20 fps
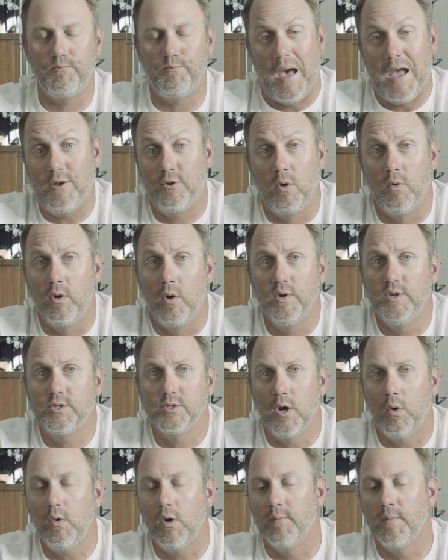I don't always
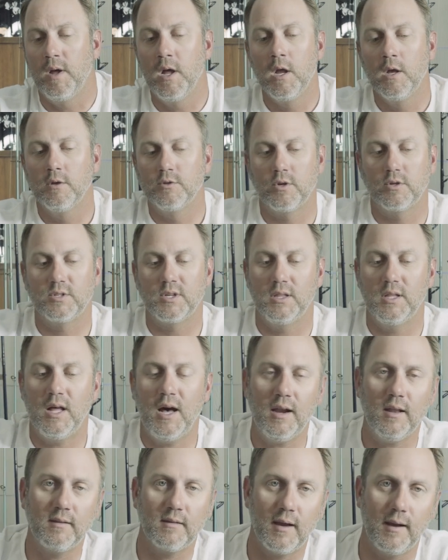know them. So there's a lot of